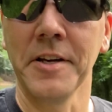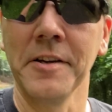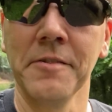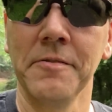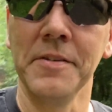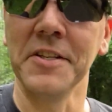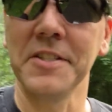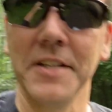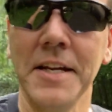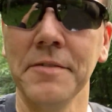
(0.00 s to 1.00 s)
of the
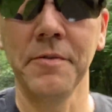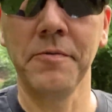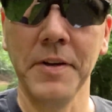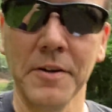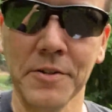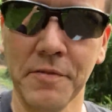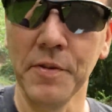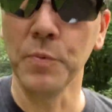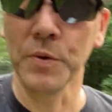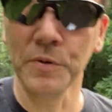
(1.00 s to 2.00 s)
state of affairs of
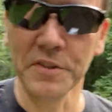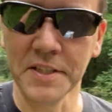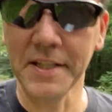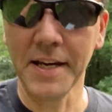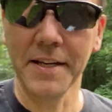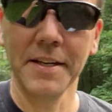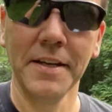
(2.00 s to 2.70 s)
the world today.